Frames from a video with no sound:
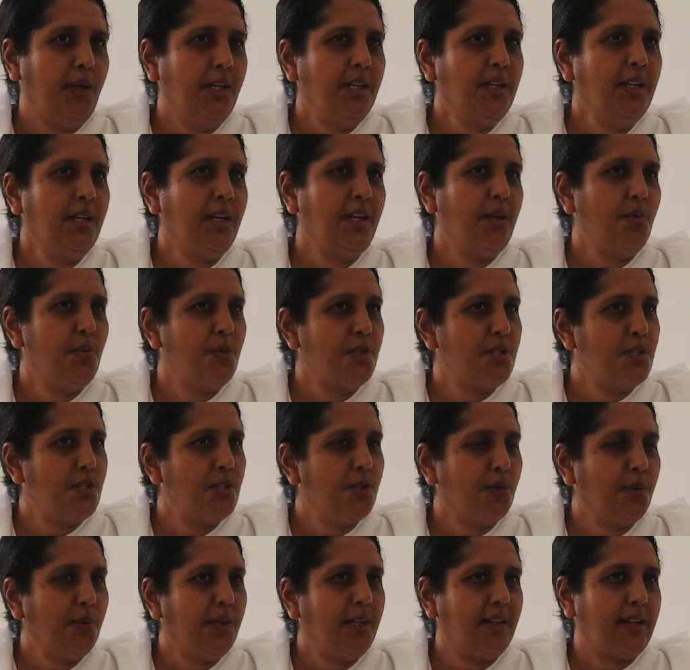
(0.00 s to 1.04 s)
when he was
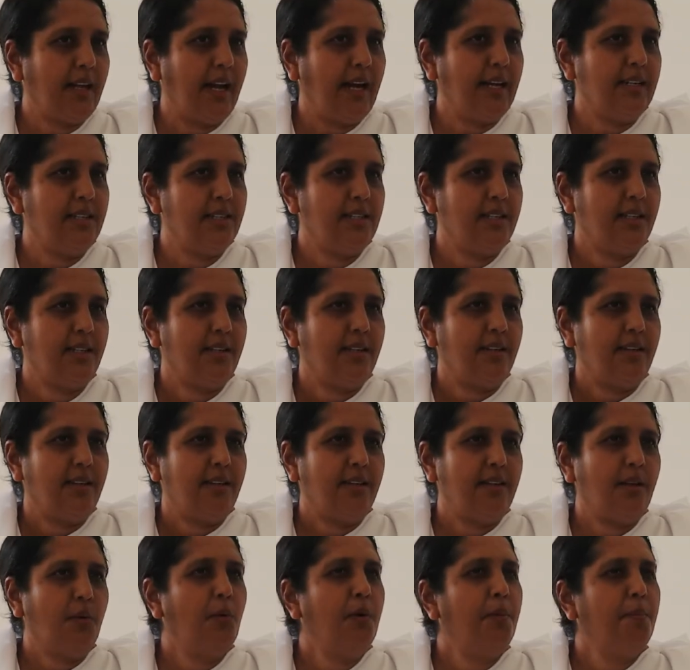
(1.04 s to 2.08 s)
doing that,
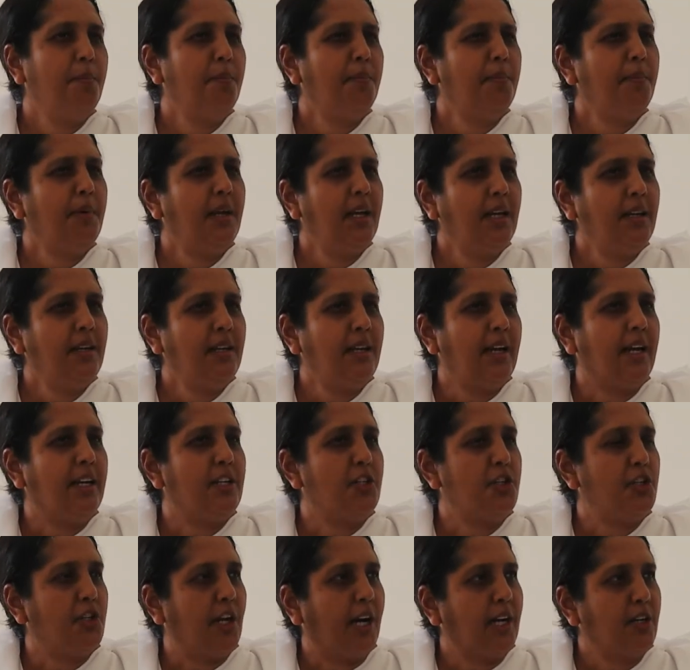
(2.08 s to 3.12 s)
there were many
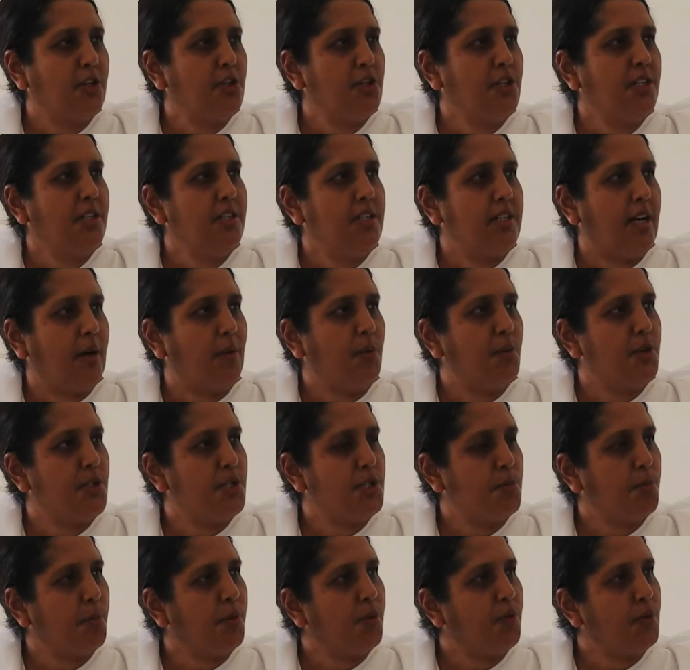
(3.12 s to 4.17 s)
attraction
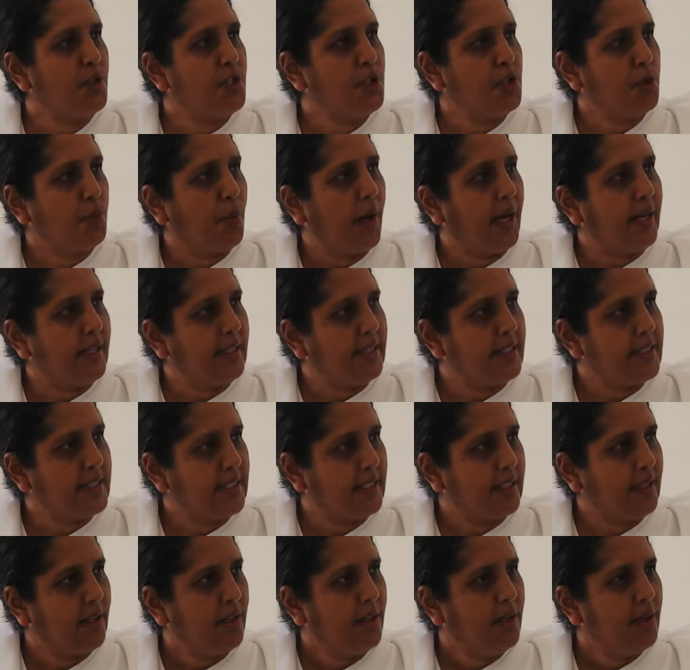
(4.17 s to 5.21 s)
towards
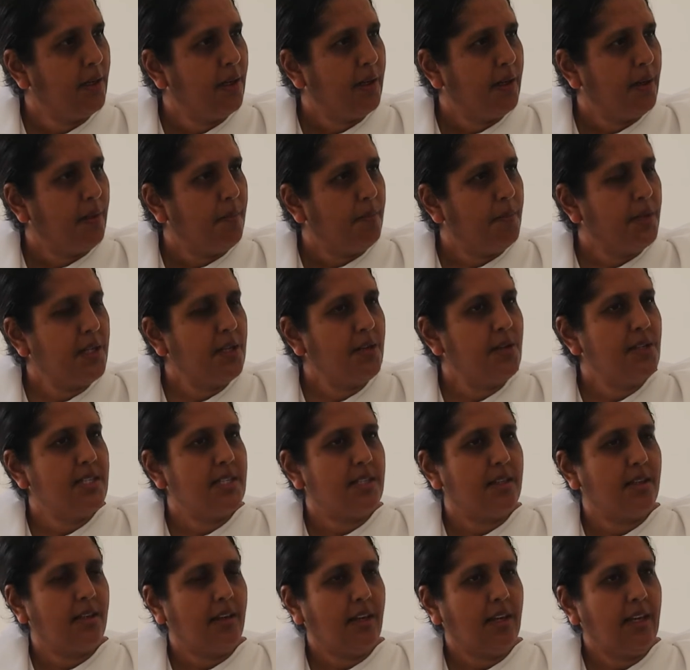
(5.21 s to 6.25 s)
spirituality,
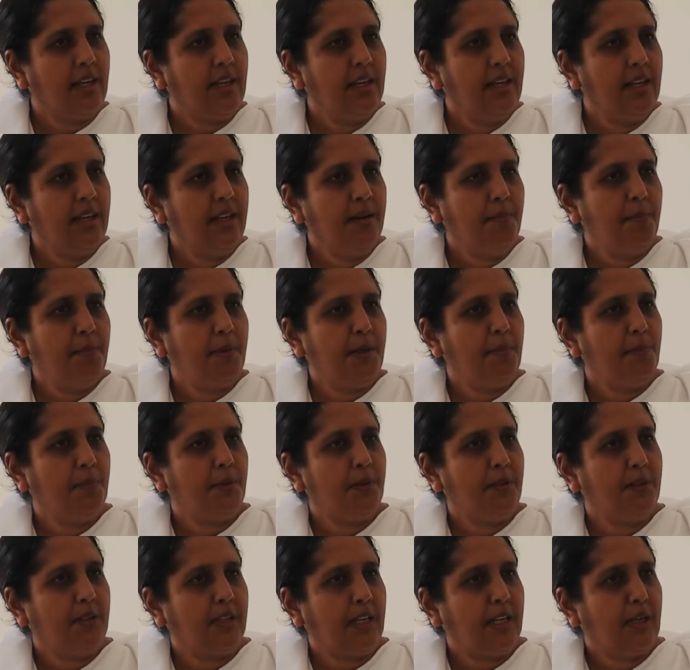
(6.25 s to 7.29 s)
because here
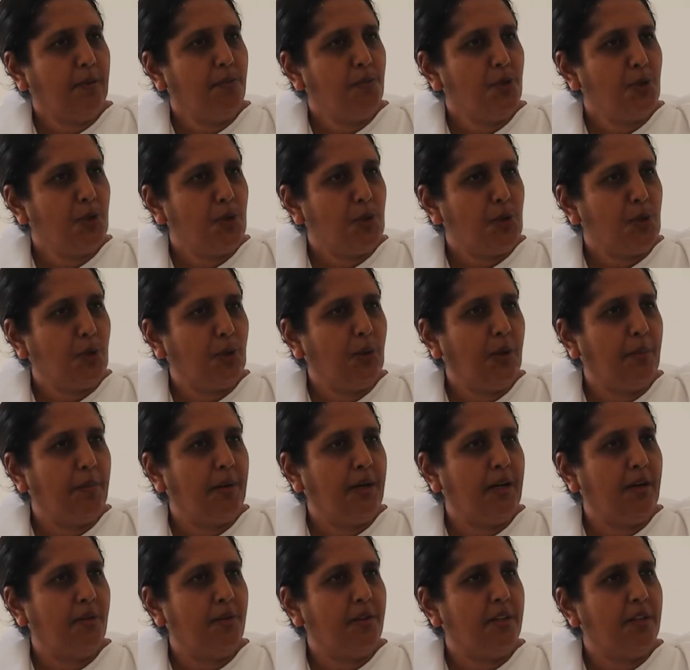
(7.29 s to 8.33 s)
people came to know
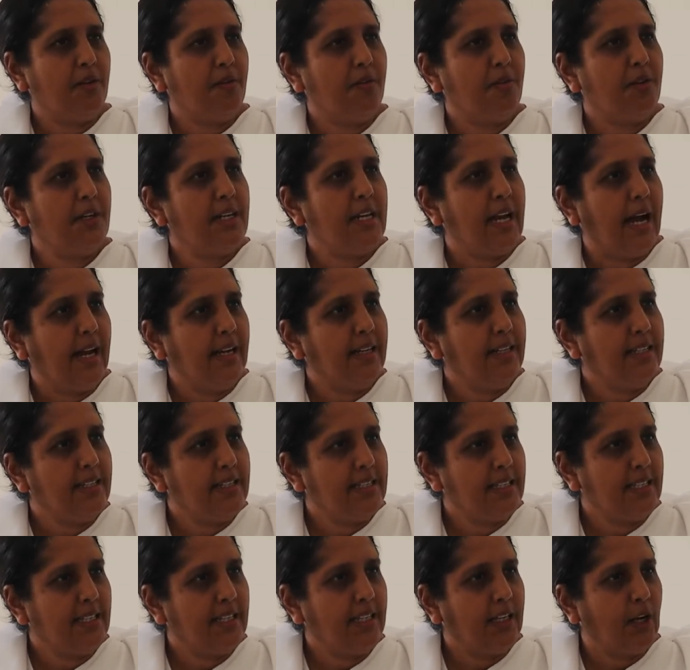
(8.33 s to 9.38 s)
about the
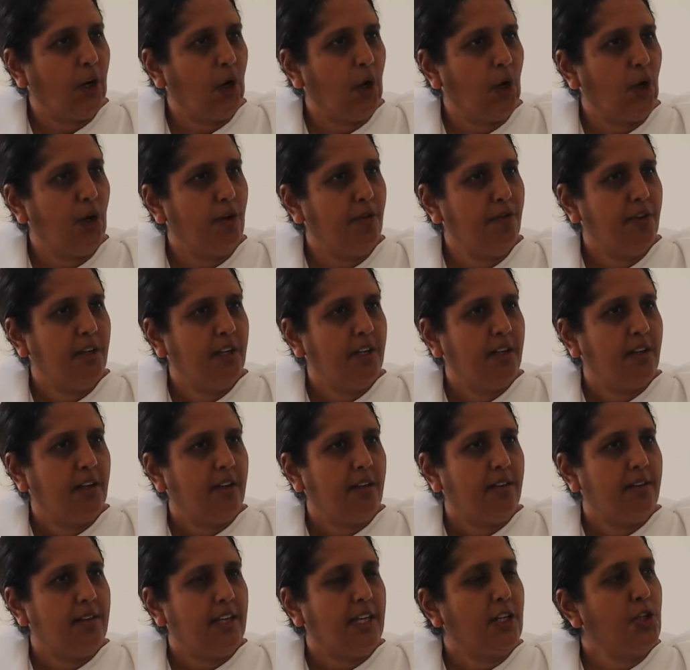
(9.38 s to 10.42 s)
reality of
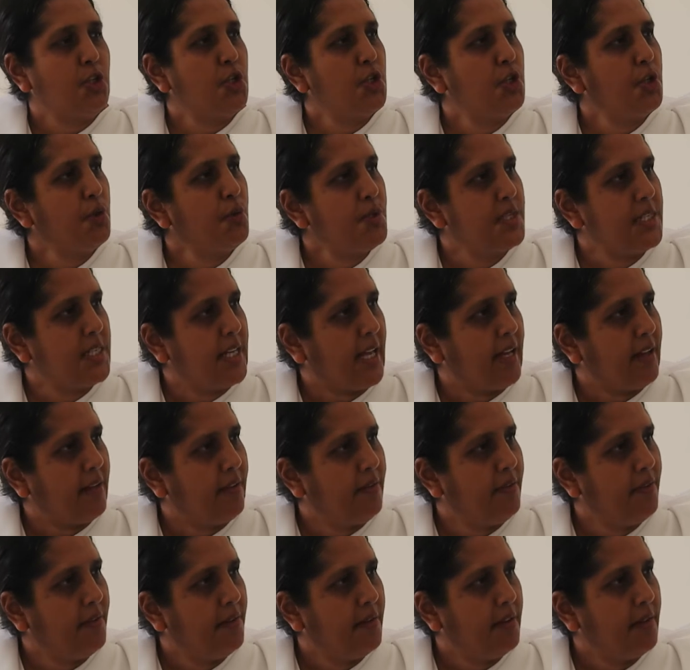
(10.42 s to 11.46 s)
their true
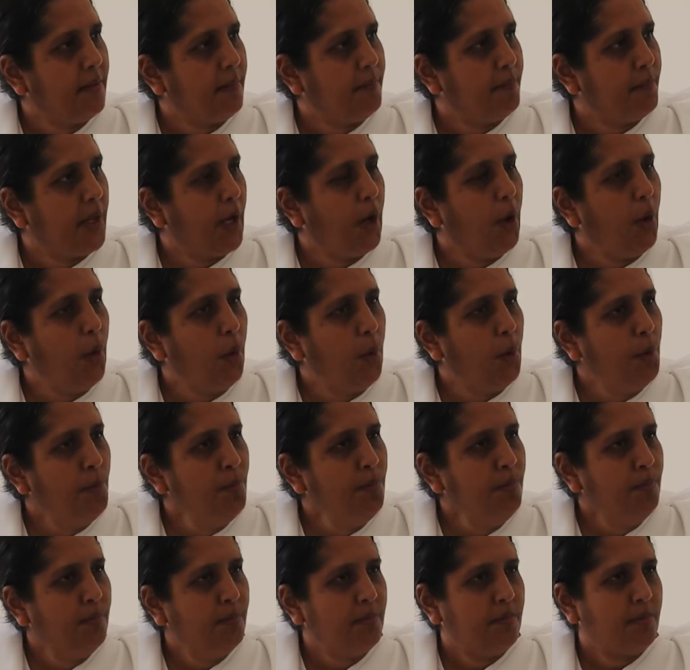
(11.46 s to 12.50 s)
self.
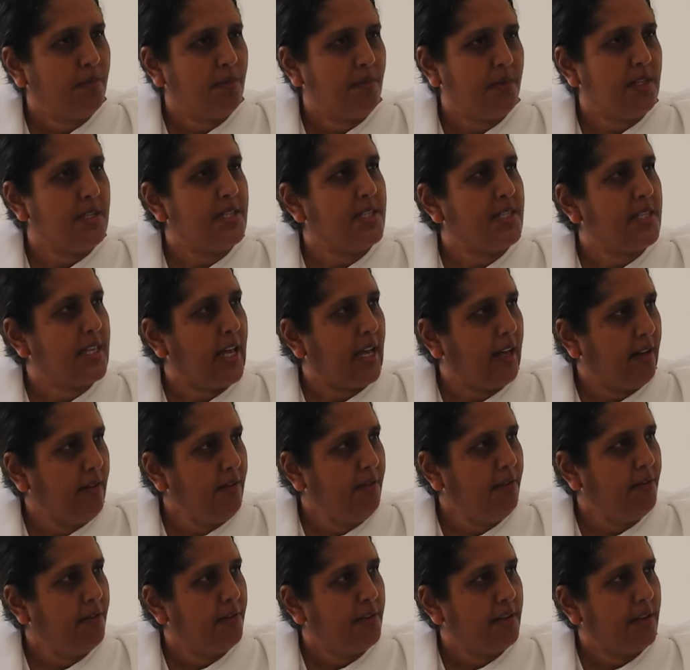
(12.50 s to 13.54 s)
Om, the
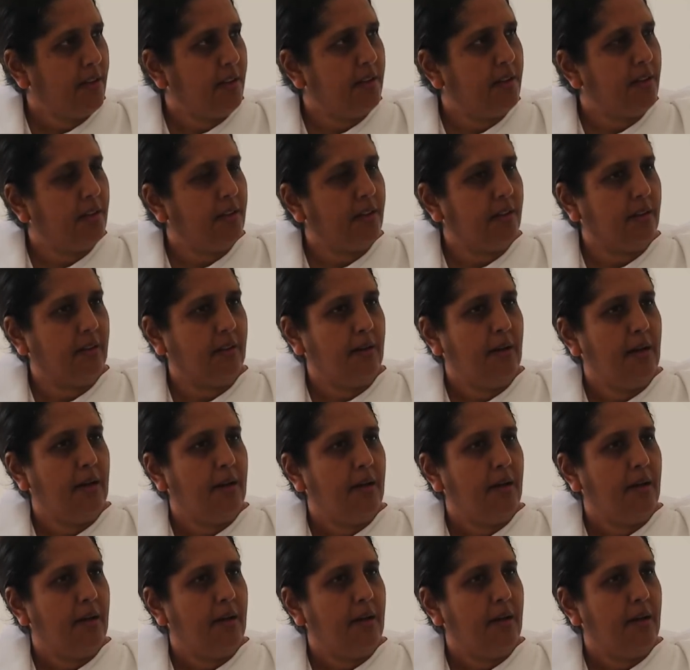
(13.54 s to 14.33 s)
self, the